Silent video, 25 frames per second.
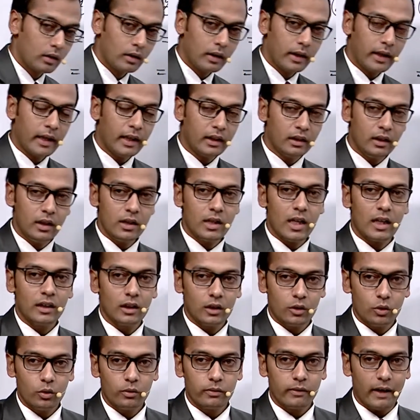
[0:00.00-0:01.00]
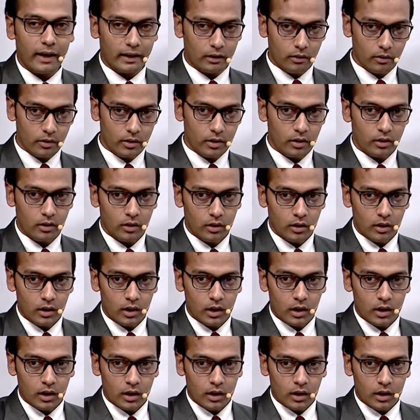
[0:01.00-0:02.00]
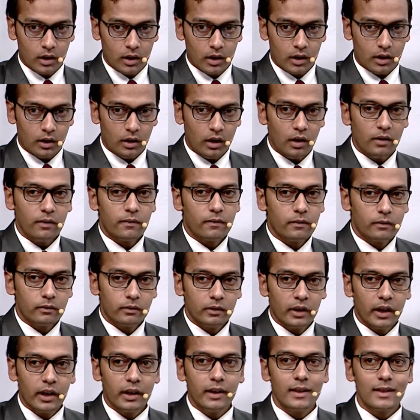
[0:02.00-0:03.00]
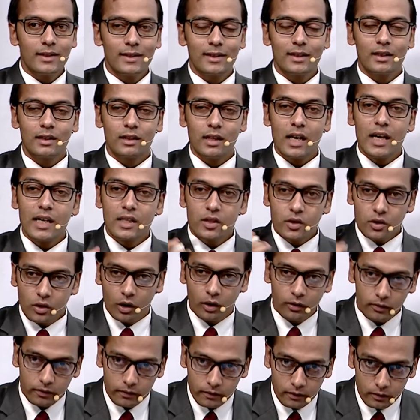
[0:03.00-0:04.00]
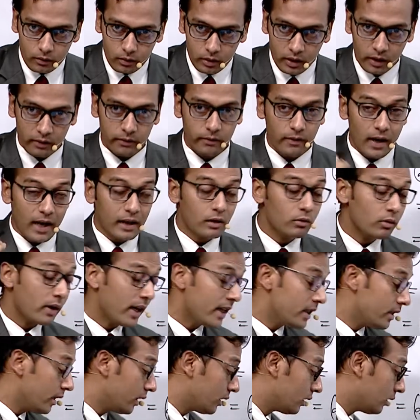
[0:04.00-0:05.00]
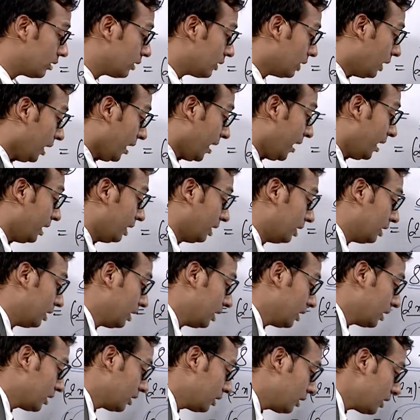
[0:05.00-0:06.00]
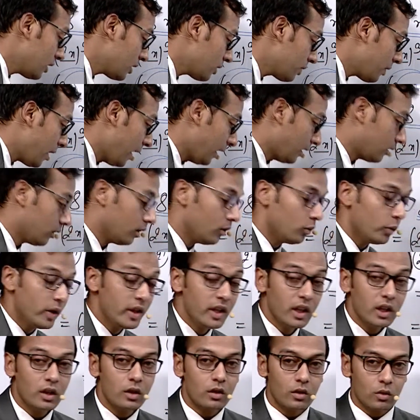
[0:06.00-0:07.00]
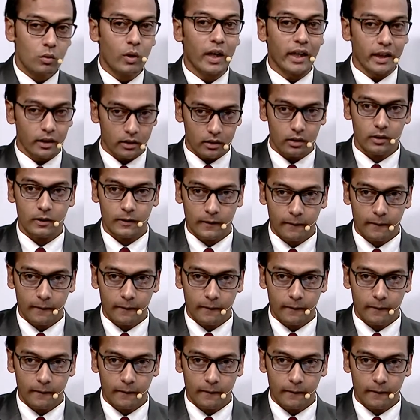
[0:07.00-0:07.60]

and these are the two factors. If there is chance of factorizing again this factor, we need to try it.